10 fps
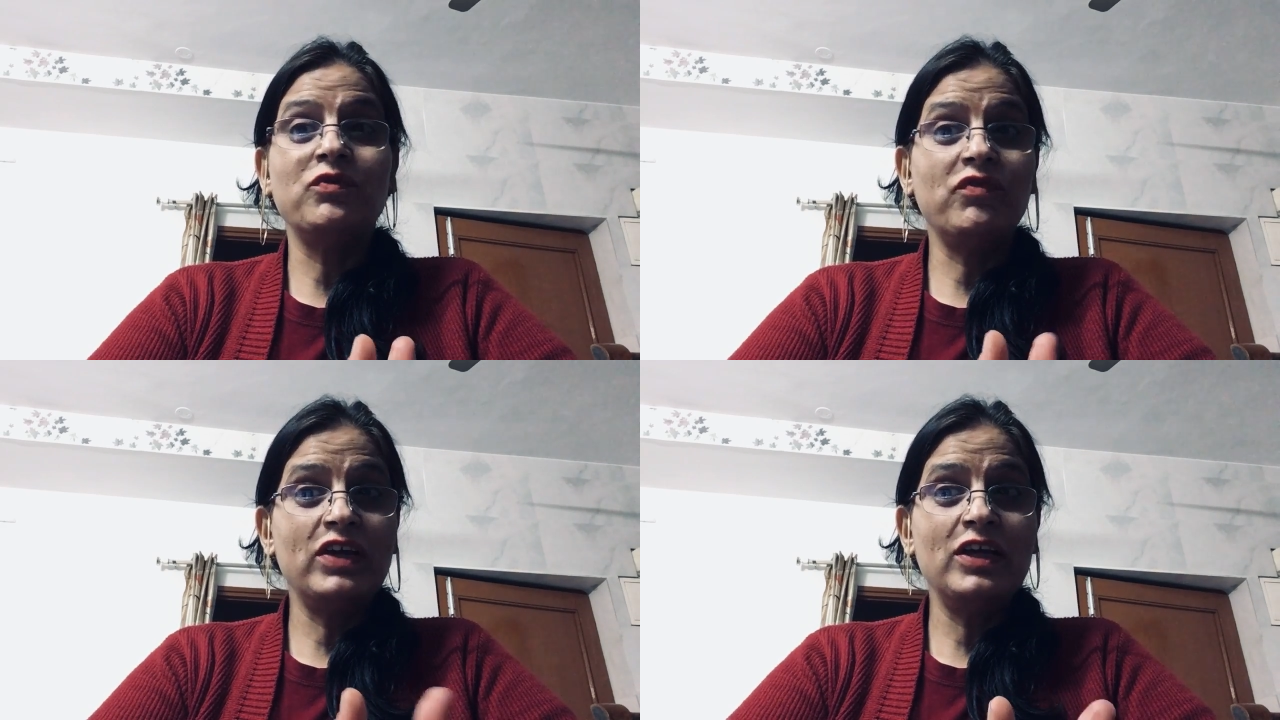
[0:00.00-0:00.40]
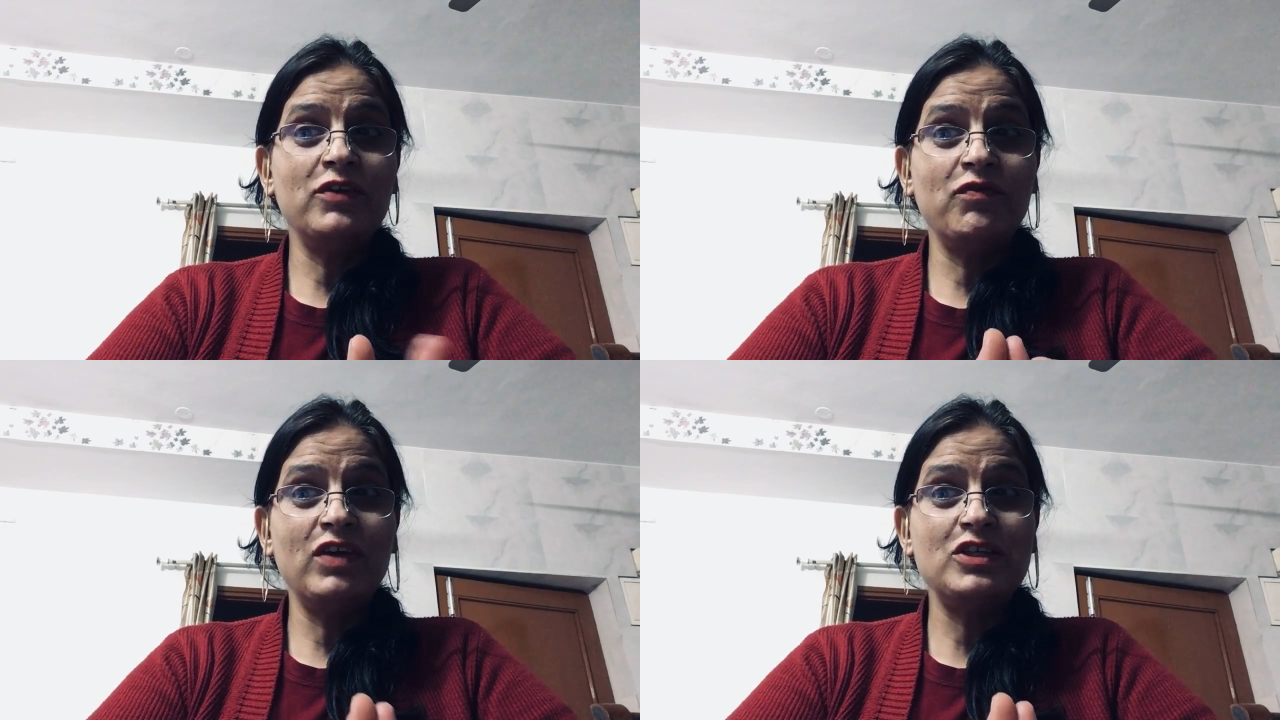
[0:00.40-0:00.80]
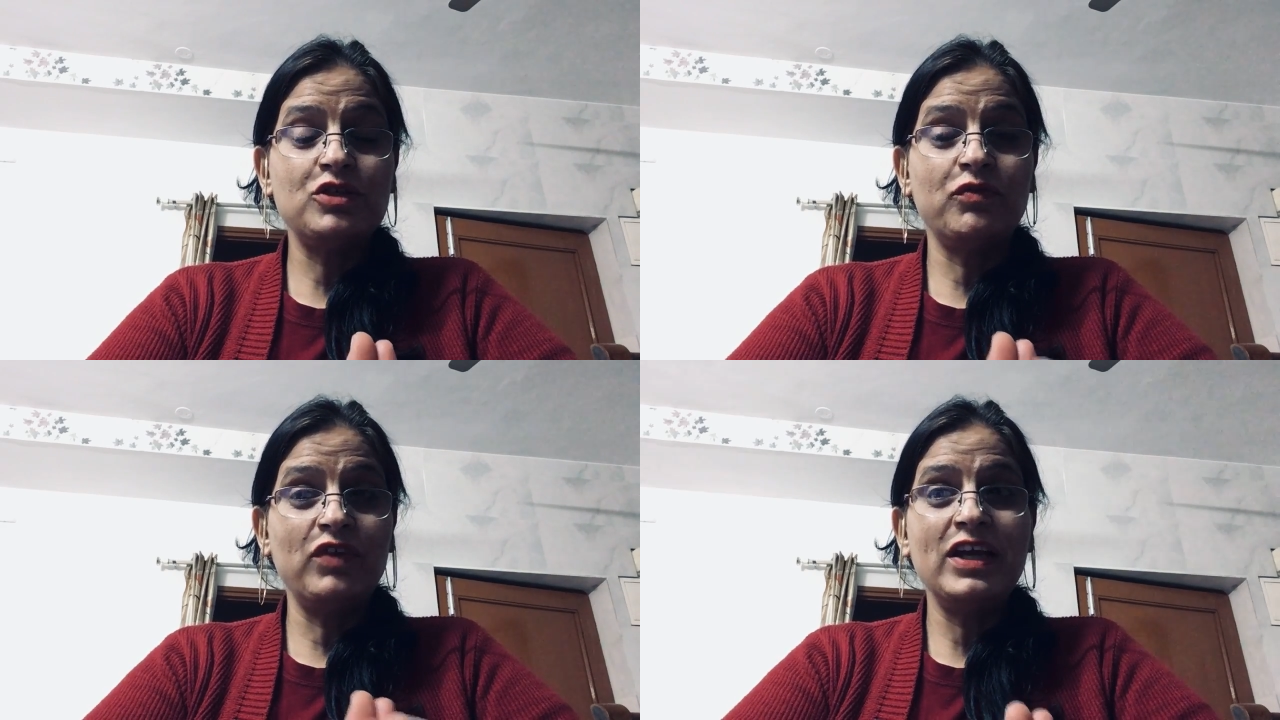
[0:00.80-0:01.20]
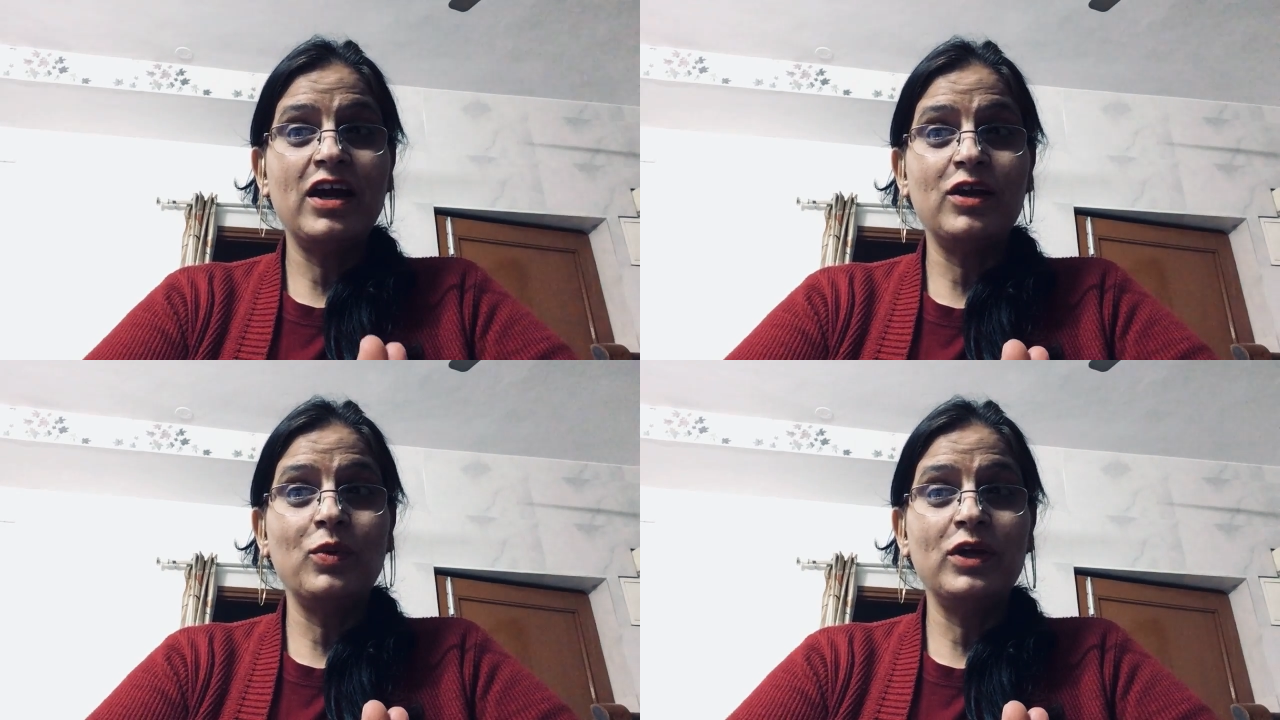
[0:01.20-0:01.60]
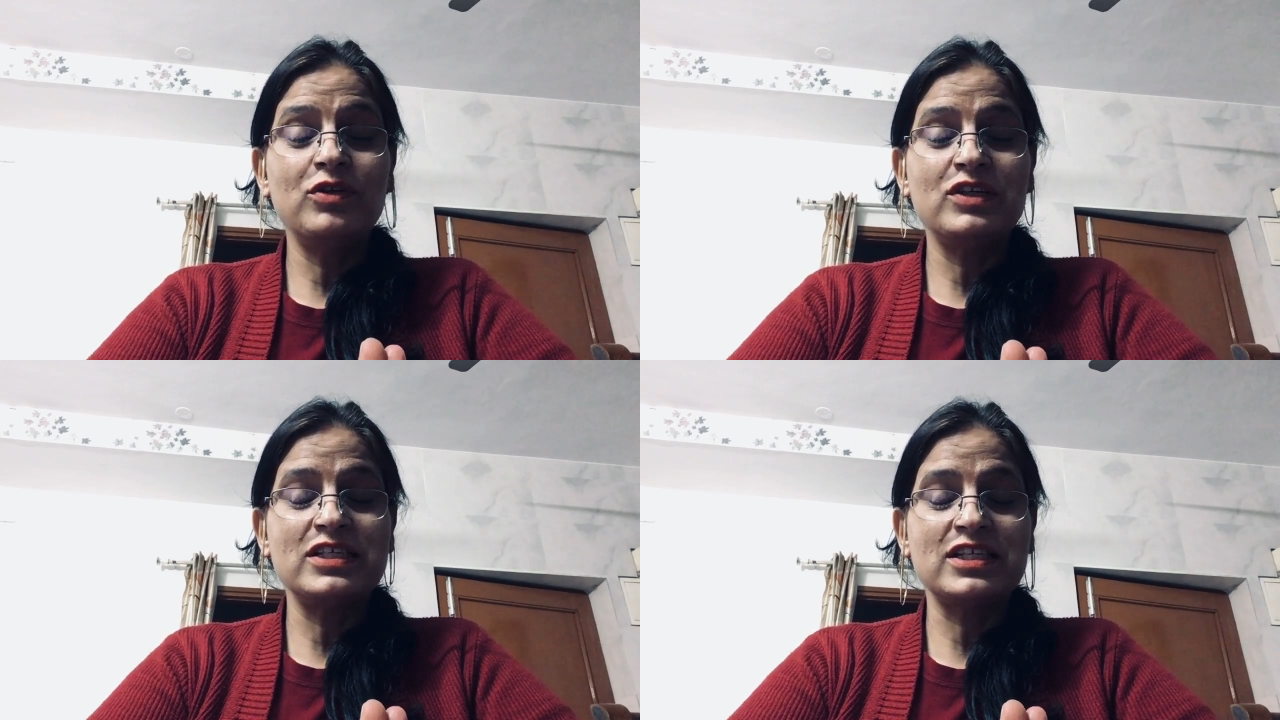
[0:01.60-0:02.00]
we are going
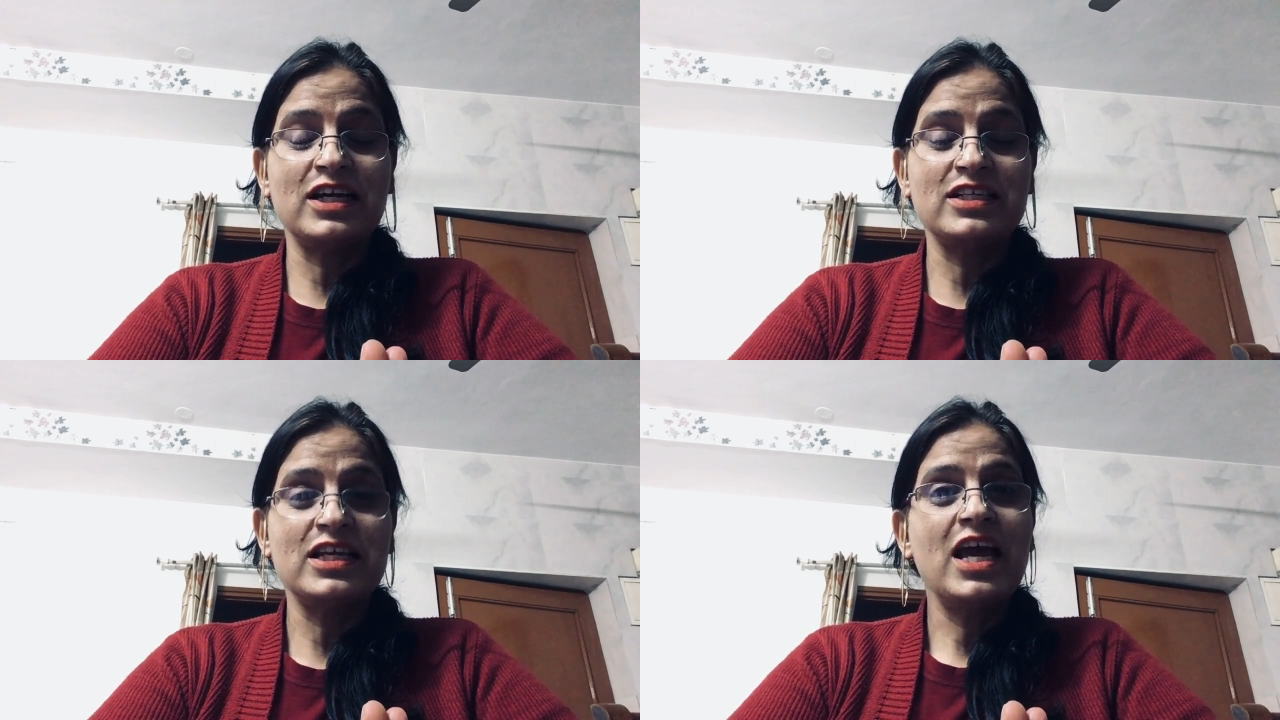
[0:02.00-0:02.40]
to discuss.